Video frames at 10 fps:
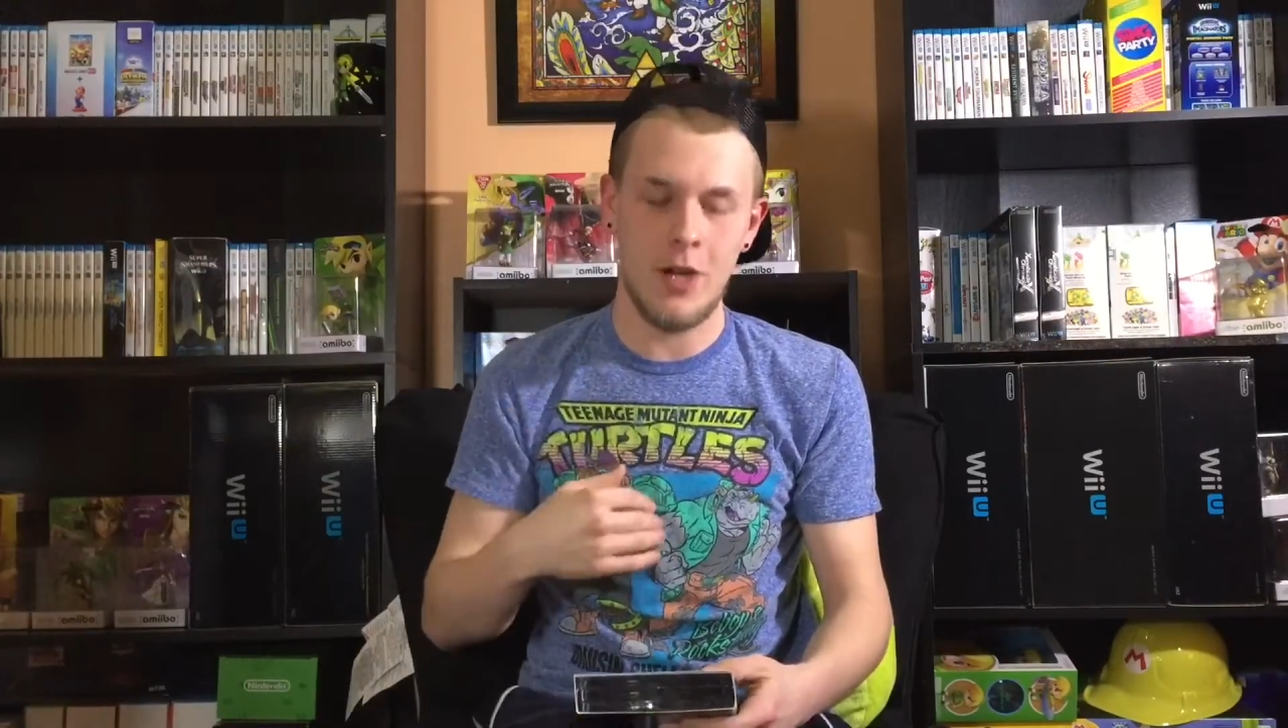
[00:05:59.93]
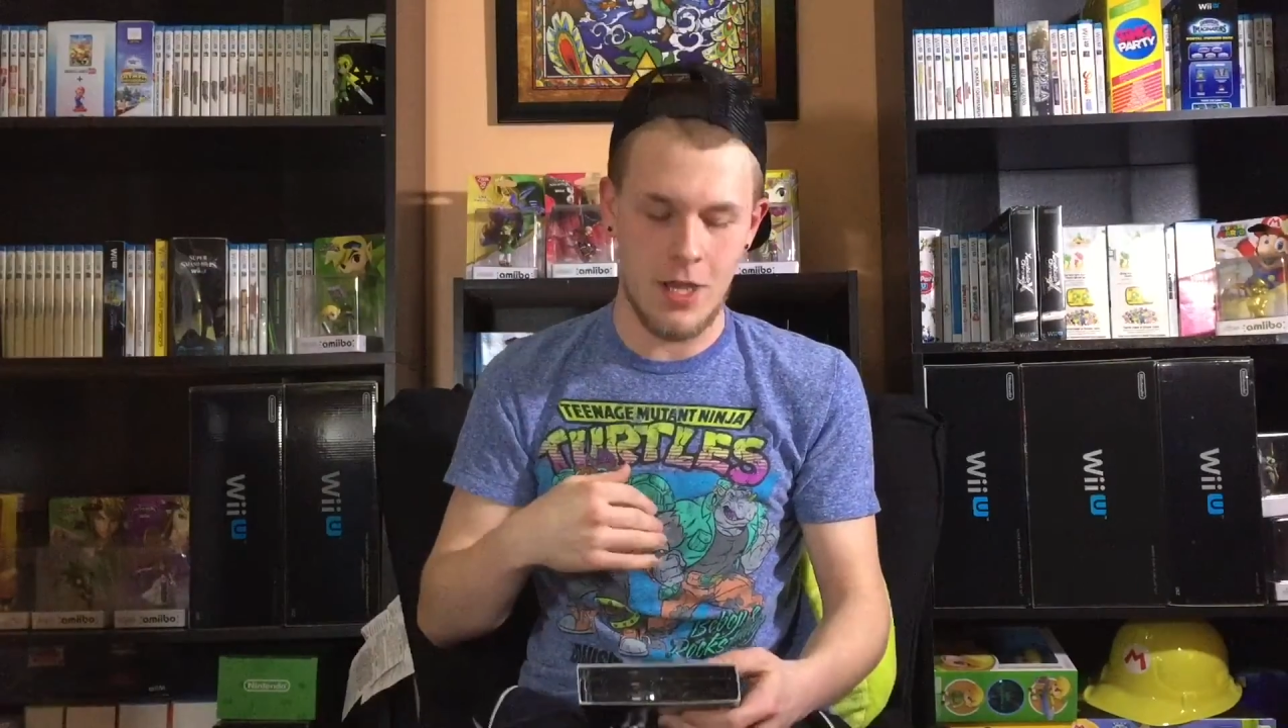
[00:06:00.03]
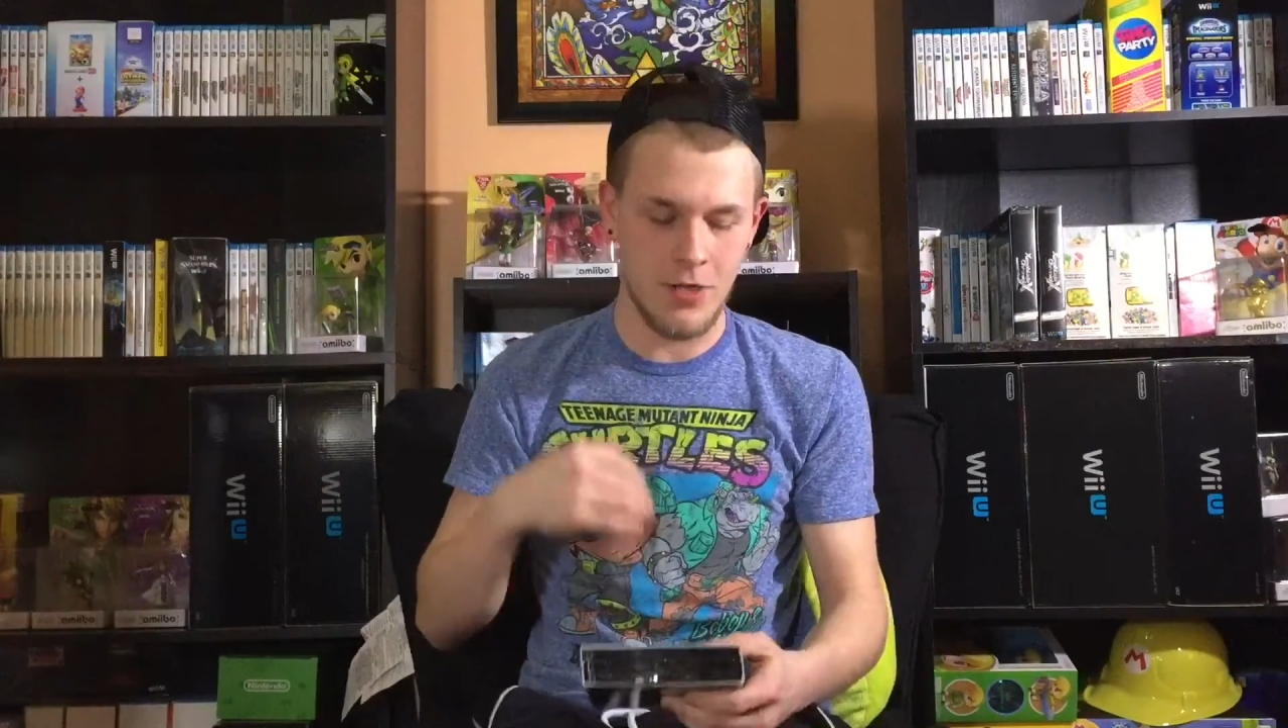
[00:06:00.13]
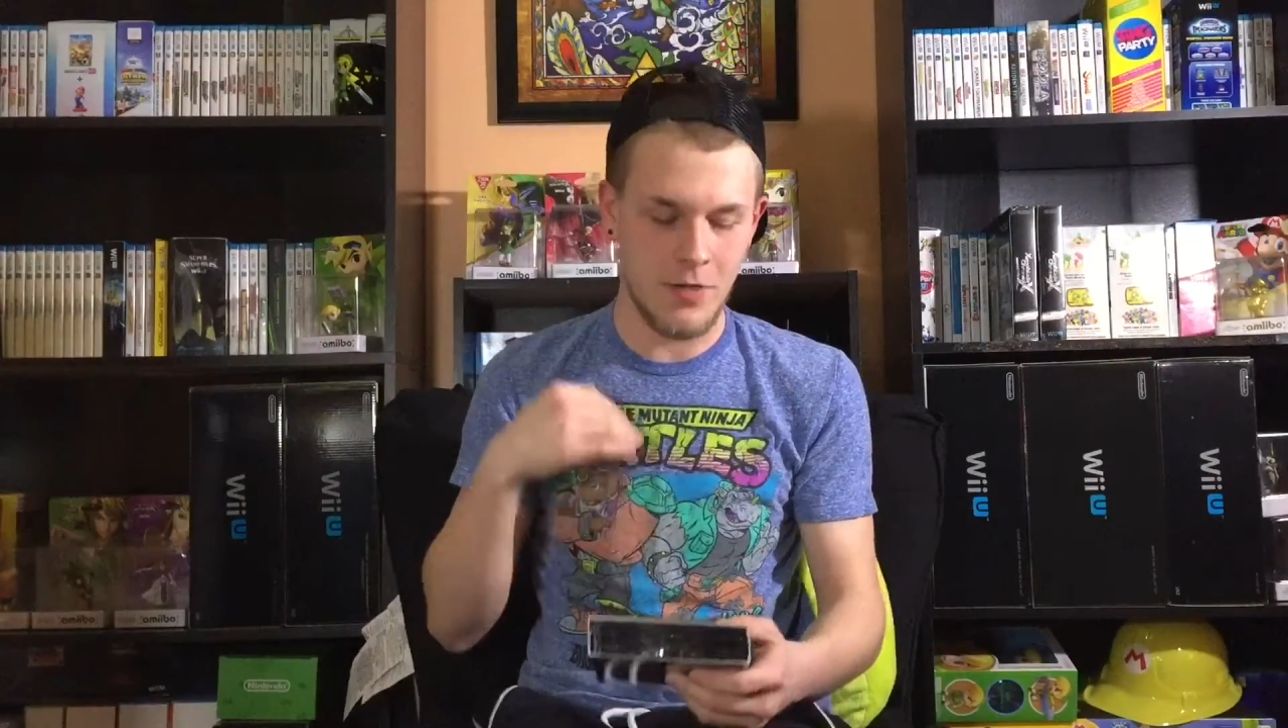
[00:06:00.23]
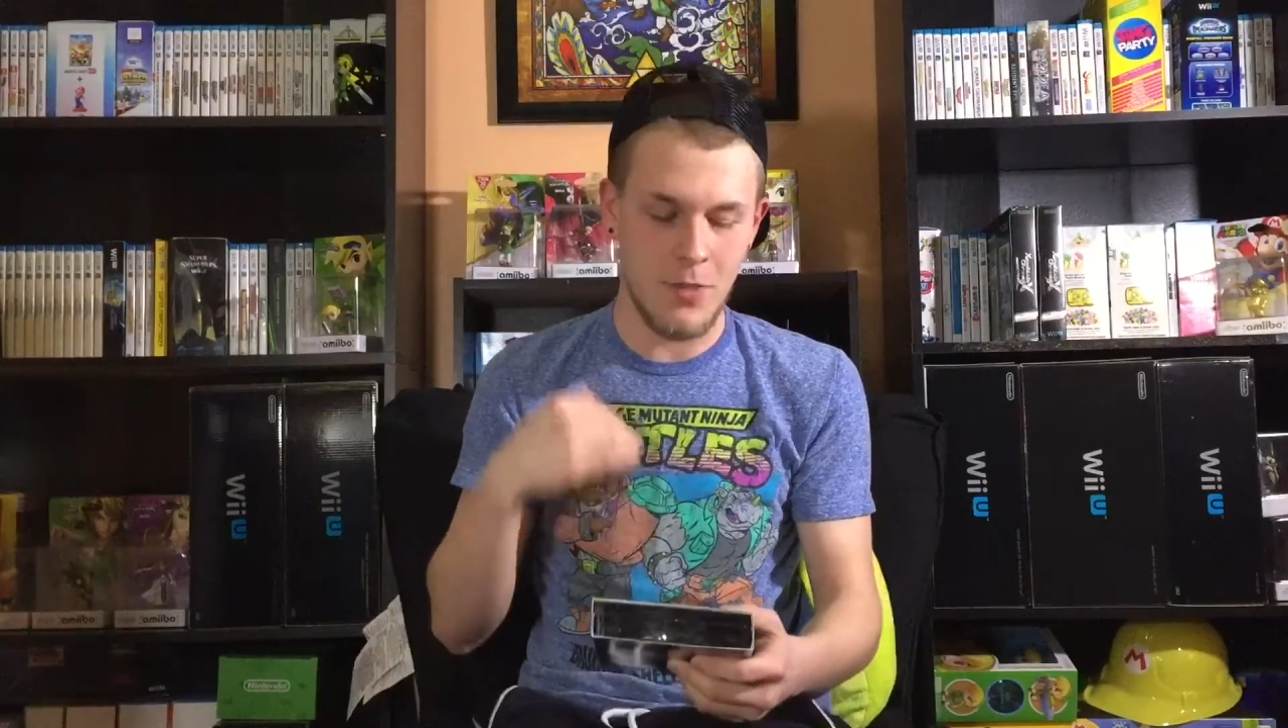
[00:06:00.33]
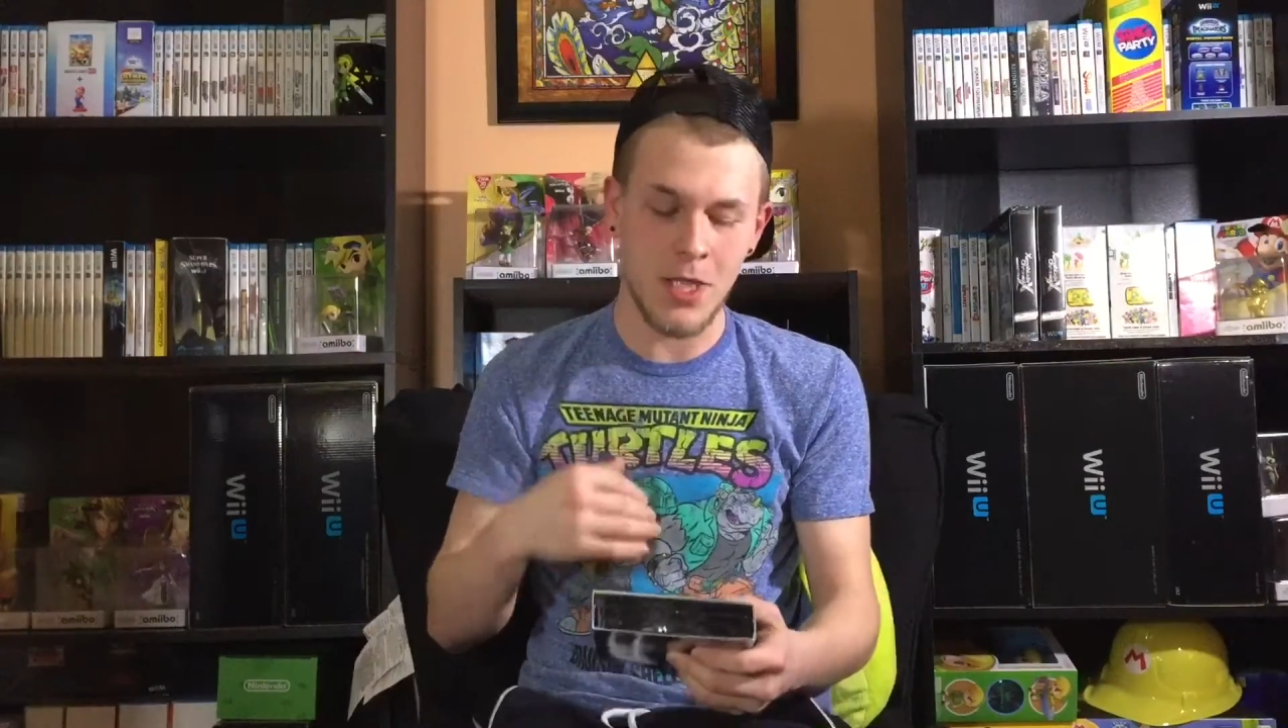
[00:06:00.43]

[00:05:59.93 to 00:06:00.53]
$40 at